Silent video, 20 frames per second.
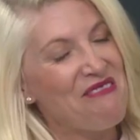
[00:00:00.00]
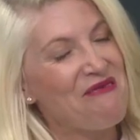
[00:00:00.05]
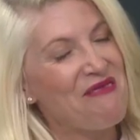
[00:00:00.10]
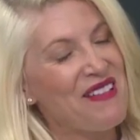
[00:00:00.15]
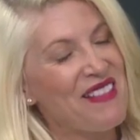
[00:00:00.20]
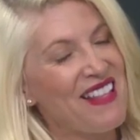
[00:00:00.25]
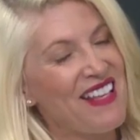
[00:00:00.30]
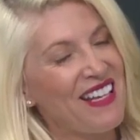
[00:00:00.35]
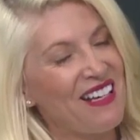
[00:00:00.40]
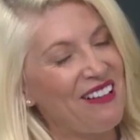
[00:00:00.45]

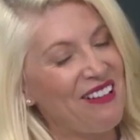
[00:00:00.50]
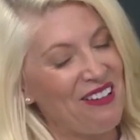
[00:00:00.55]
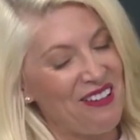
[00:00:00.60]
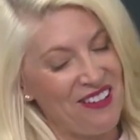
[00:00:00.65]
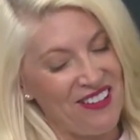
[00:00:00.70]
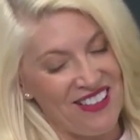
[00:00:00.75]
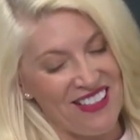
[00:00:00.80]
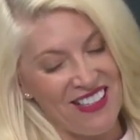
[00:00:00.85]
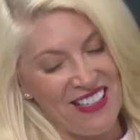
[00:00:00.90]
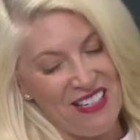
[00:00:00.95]
When they
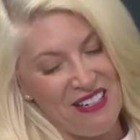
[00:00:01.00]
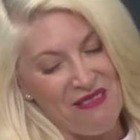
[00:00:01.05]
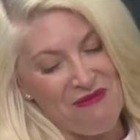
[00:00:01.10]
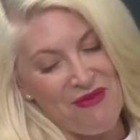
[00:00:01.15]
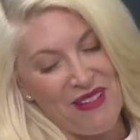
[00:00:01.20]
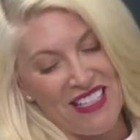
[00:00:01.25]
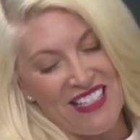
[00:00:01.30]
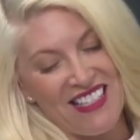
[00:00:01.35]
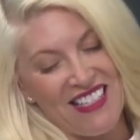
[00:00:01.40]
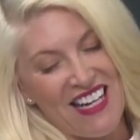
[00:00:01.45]
close, they get a
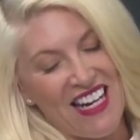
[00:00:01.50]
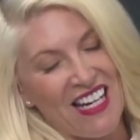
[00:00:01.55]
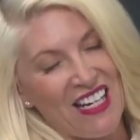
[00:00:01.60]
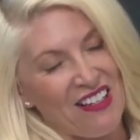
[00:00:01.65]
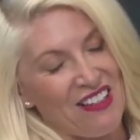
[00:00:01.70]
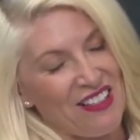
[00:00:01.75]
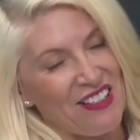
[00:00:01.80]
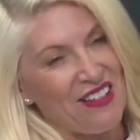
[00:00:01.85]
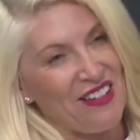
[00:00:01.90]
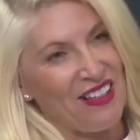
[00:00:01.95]
big
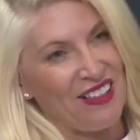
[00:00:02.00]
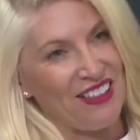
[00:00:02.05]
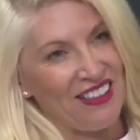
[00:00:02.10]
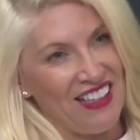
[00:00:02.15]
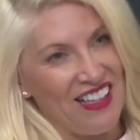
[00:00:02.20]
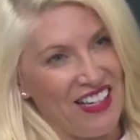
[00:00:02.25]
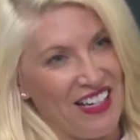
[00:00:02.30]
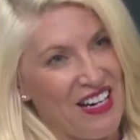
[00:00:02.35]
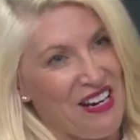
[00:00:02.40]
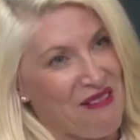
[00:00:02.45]
stack. It's called
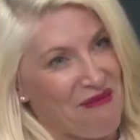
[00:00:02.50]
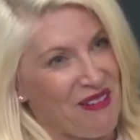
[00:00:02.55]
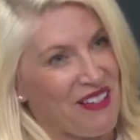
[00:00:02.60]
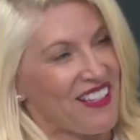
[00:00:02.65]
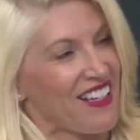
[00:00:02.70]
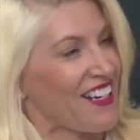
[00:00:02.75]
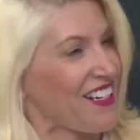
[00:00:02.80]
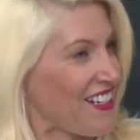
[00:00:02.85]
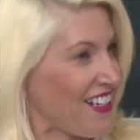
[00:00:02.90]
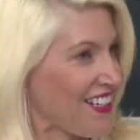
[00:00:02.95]
an
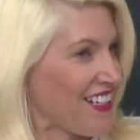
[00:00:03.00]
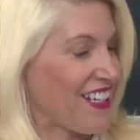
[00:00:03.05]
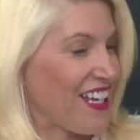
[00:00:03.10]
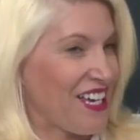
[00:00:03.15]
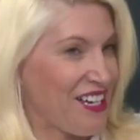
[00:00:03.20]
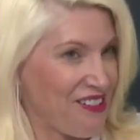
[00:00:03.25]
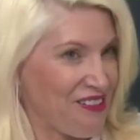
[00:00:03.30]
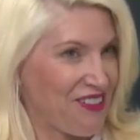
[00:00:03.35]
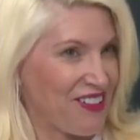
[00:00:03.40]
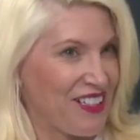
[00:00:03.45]
amortization
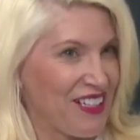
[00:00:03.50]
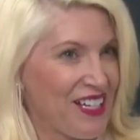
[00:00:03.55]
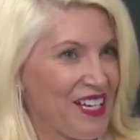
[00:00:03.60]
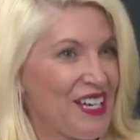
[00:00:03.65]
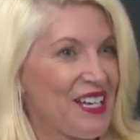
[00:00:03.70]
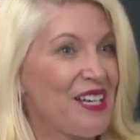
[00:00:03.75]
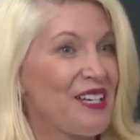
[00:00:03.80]
schedule.